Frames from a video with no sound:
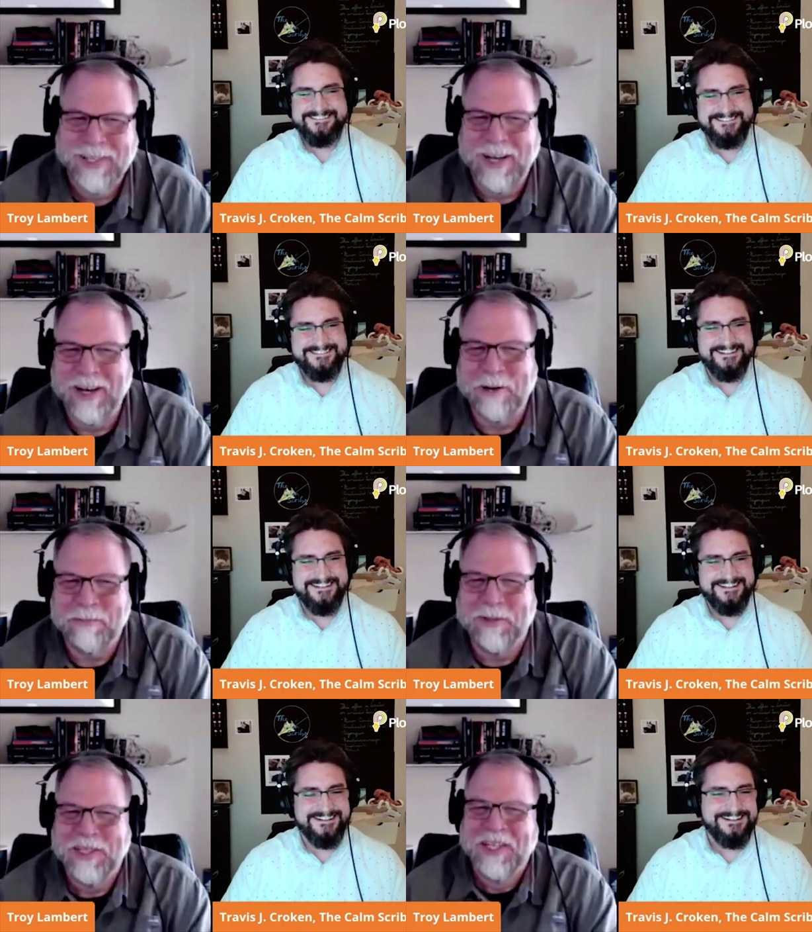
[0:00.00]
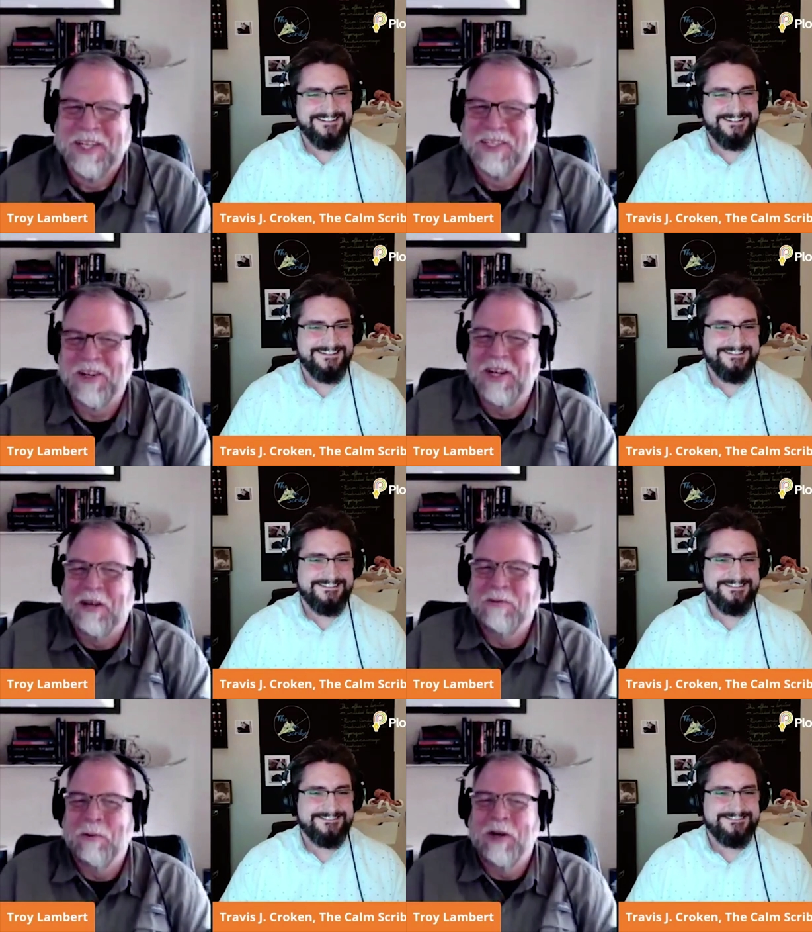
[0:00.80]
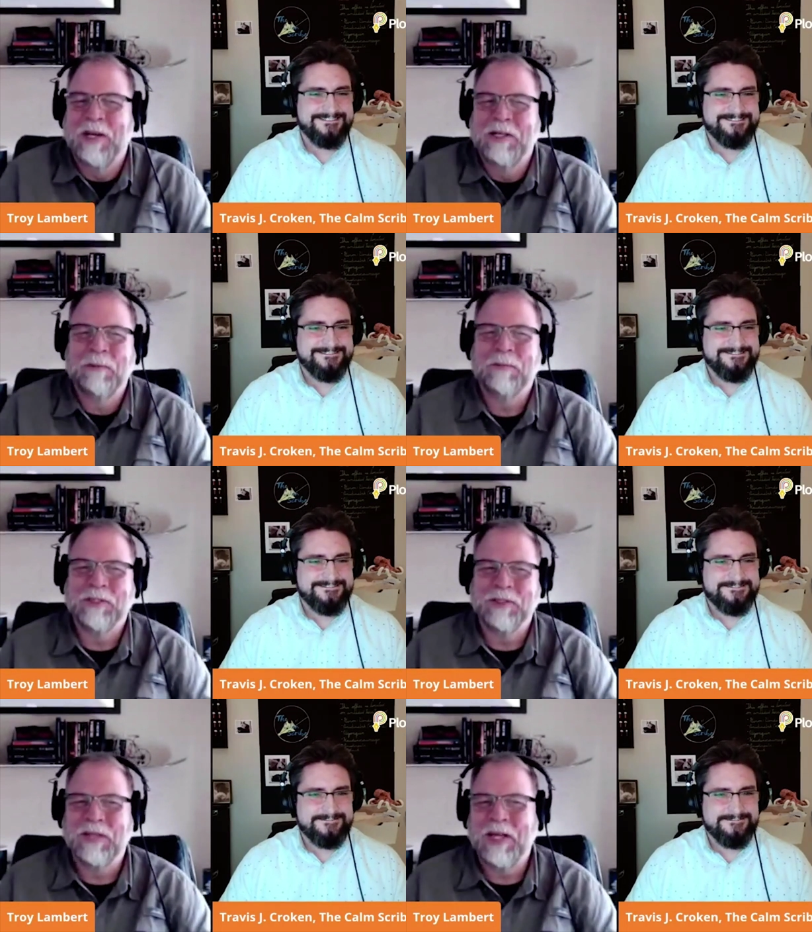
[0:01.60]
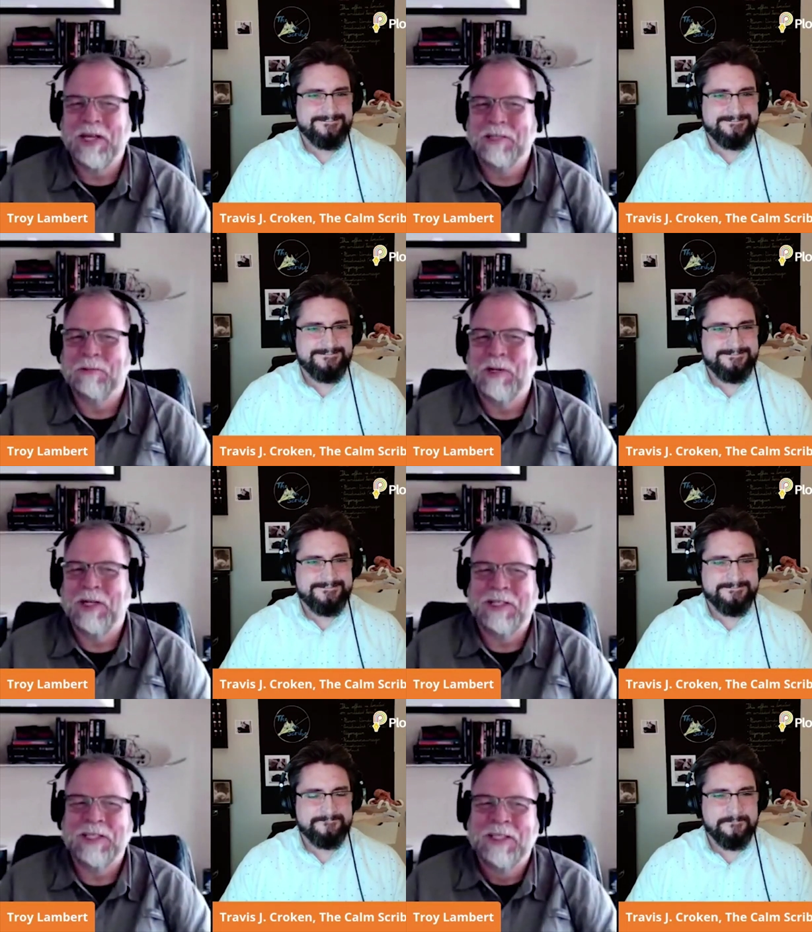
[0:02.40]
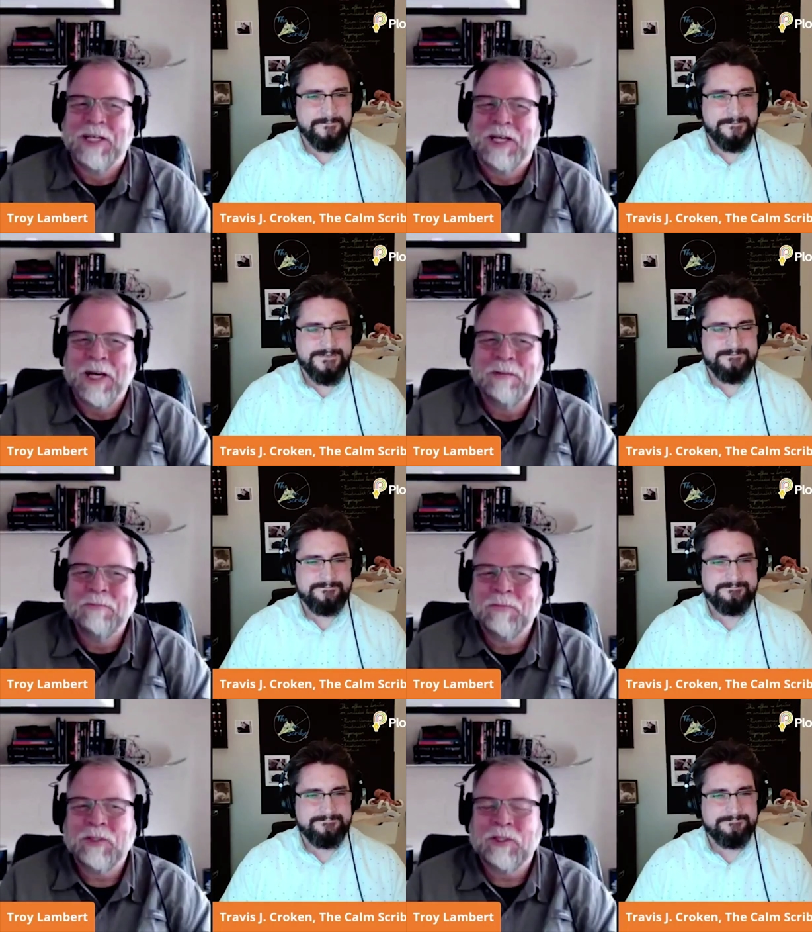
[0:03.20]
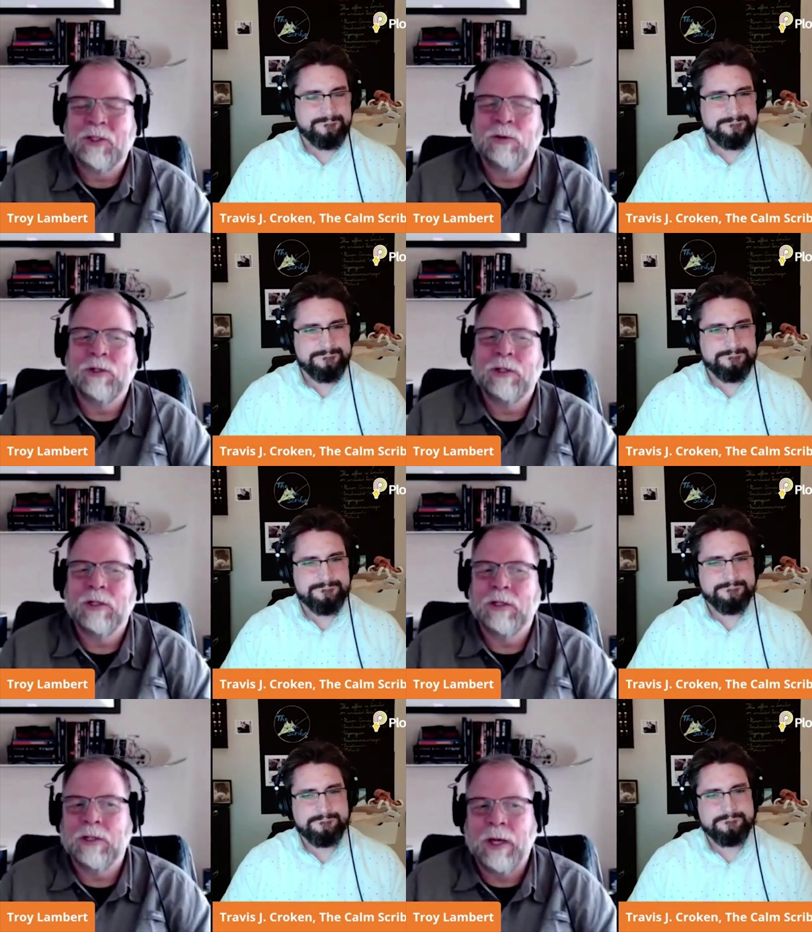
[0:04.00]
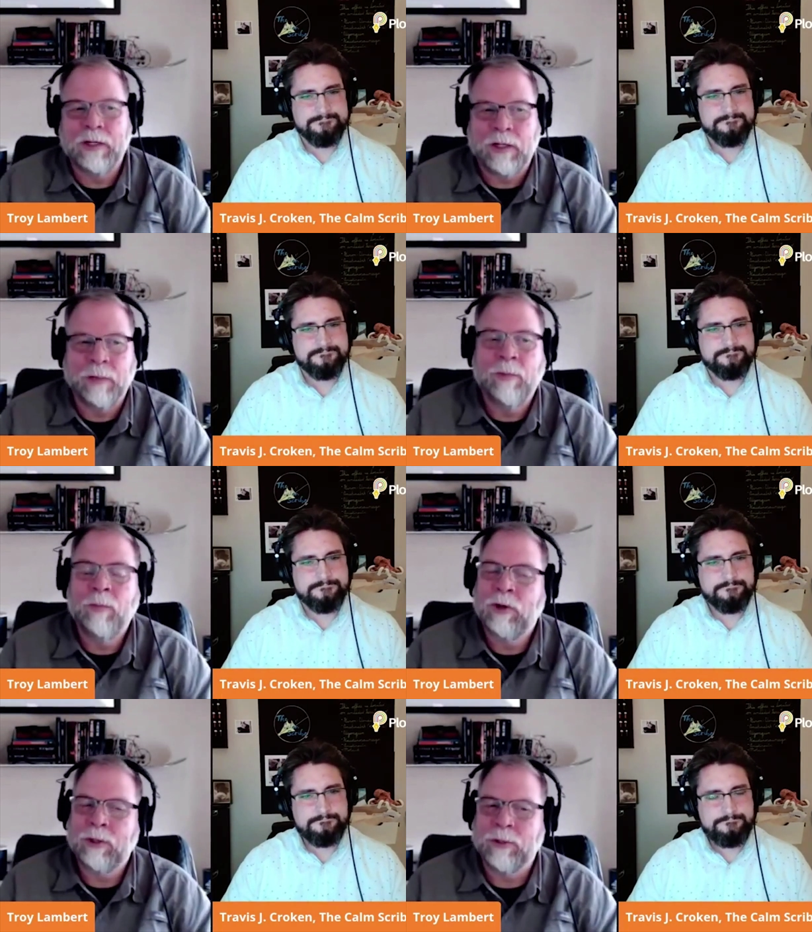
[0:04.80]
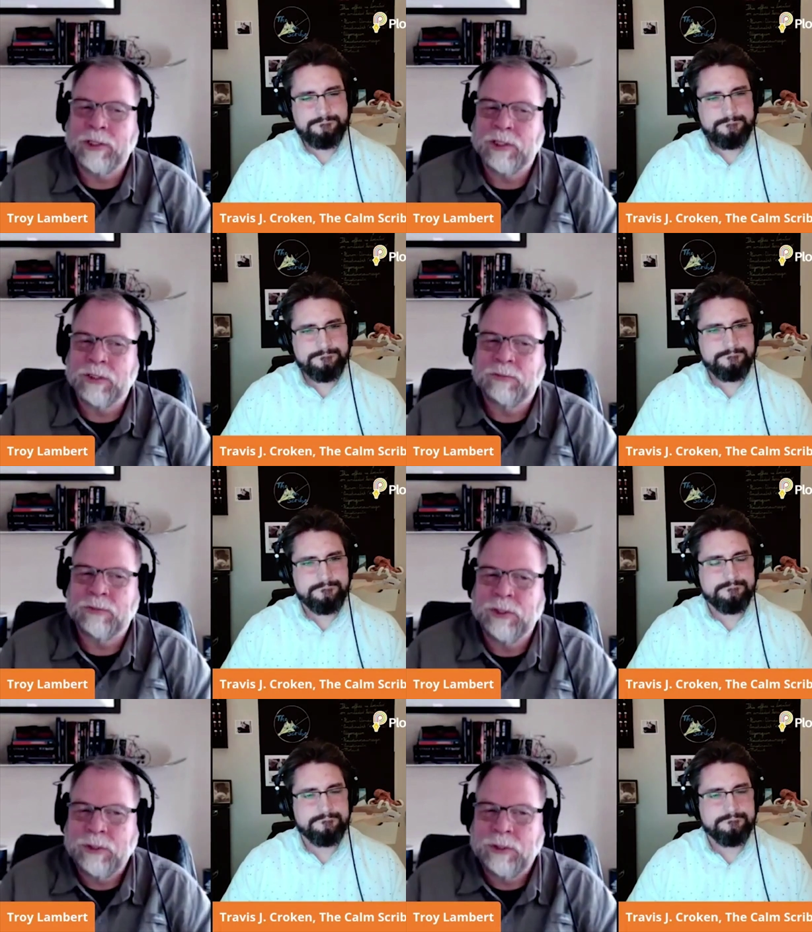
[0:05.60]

Speaker 1: um, so I love it when other people do that as well. Um, yeah. So, a couple more questions for you. Do you have